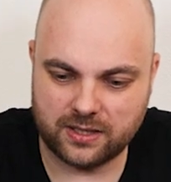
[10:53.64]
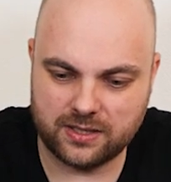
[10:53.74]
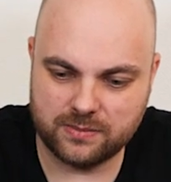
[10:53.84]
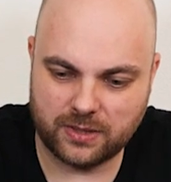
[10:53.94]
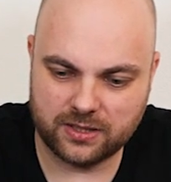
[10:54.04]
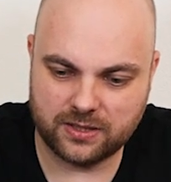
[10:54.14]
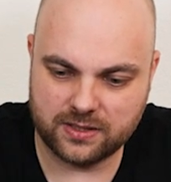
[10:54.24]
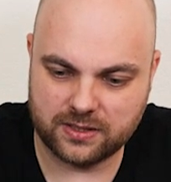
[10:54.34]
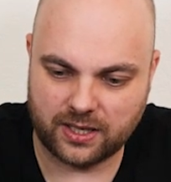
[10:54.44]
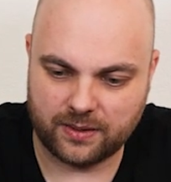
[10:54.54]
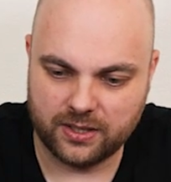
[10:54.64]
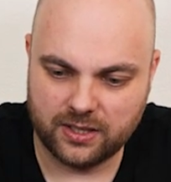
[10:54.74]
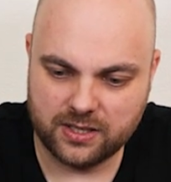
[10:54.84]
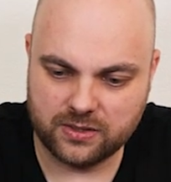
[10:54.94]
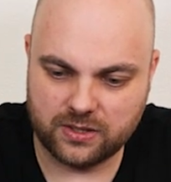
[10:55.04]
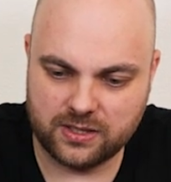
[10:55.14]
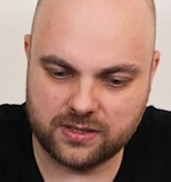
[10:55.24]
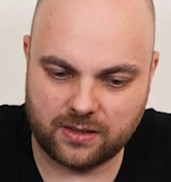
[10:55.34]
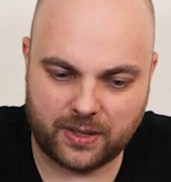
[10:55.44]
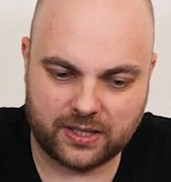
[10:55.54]
Are these magnetized? Yeah. So
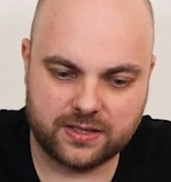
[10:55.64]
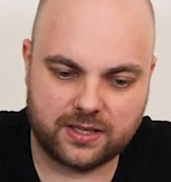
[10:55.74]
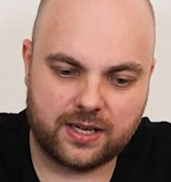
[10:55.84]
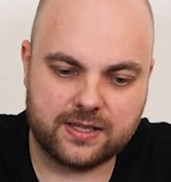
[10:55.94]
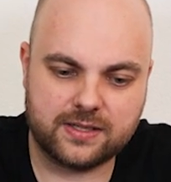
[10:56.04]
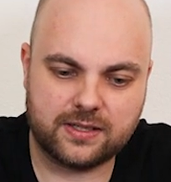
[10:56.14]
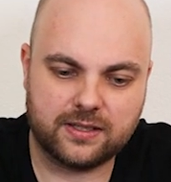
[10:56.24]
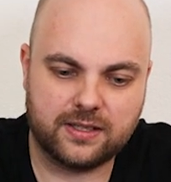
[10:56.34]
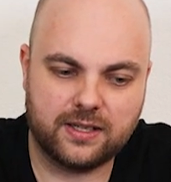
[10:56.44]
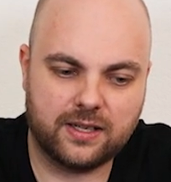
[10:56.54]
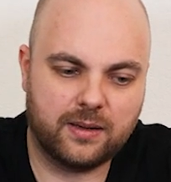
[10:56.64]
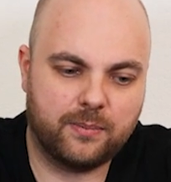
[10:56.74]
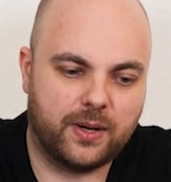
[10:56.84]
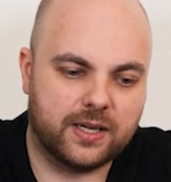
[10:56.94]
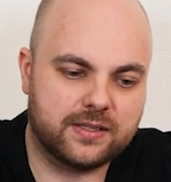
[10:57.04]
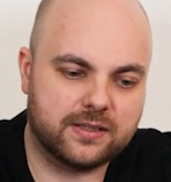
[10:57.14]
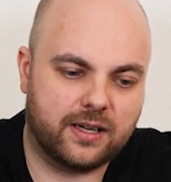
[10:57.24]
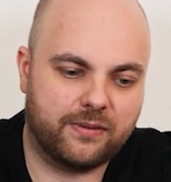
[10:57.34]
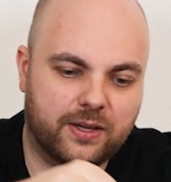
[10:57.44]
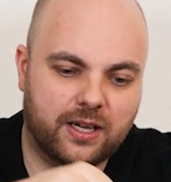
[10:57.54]
these are magnetized, but
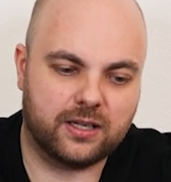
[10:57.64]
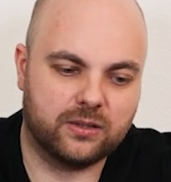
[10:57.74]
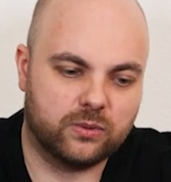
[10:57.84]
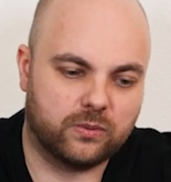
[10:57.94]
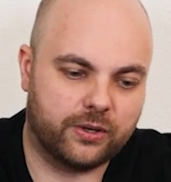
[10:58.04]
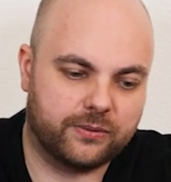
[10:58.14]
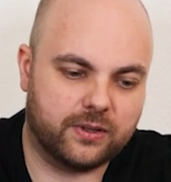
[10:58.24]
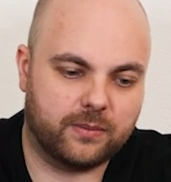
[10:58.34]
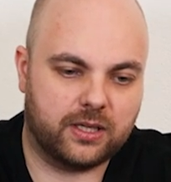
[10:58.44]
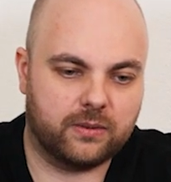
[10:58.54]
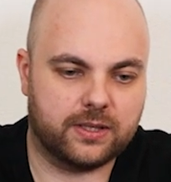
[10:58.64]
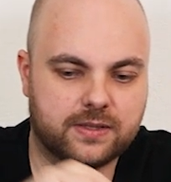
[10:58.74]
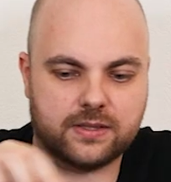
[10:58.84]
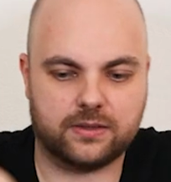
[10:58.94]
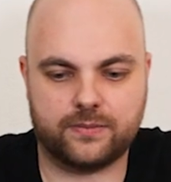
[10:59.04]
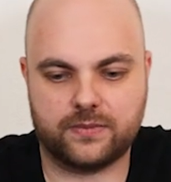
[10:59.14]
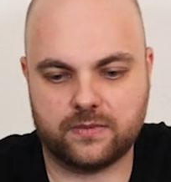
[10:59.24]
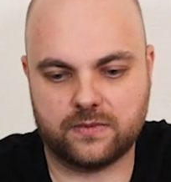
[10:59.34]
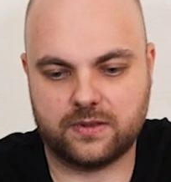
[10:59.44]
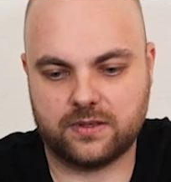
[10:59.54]
I think I glued one of them anyway, so
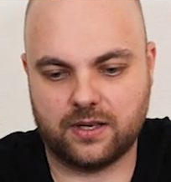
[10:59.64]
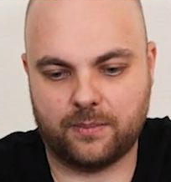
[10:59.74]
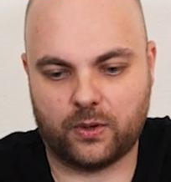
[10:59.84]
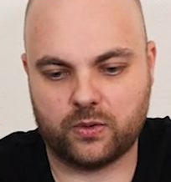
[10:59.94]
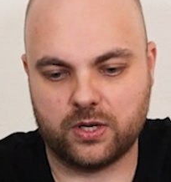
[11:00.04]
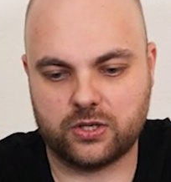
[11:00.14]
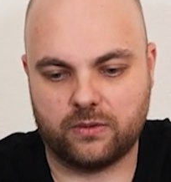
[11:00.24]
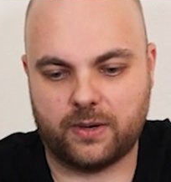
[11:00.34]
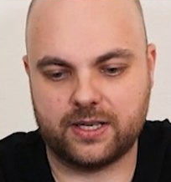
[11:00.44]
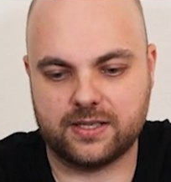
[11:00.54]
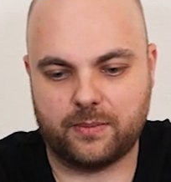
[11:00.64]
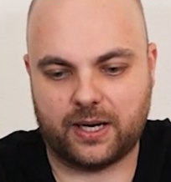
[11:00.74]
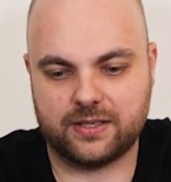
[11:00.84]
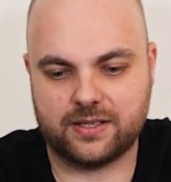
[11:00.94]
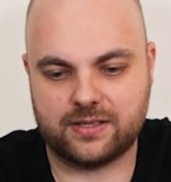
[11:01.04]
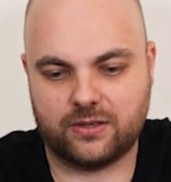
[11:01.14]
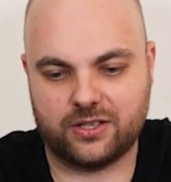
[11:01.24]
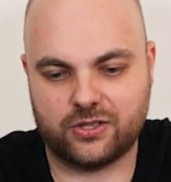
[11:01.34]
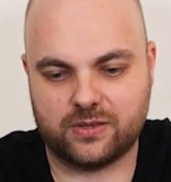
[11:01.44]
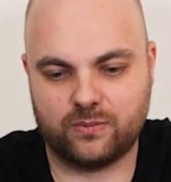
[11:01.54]
I'm not really sure why these are magnetized. You
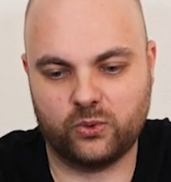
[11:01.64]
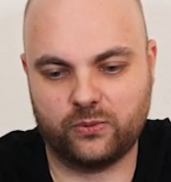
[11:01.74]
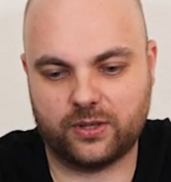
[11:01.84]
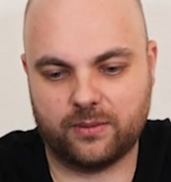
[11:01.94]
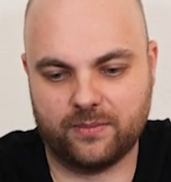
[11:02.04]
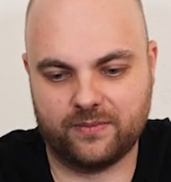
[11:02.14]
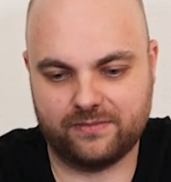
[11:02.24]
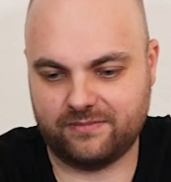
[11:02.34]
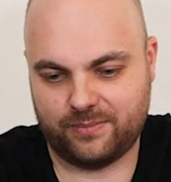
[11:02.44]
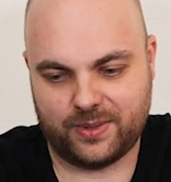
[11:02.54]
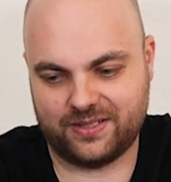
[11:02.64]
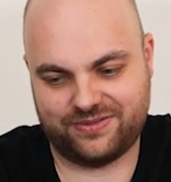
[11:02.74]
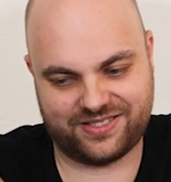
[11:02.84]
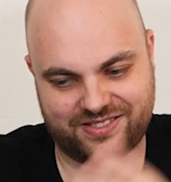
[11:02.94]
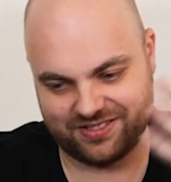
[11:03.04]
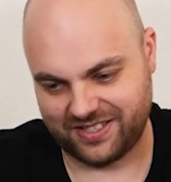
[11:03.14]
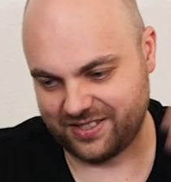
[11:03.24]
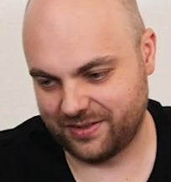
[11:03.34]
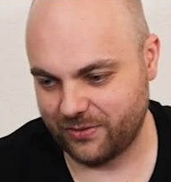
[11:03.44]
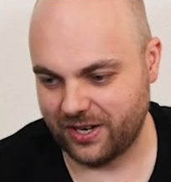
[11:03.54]
can just move them, but is
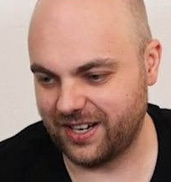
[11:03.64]
it really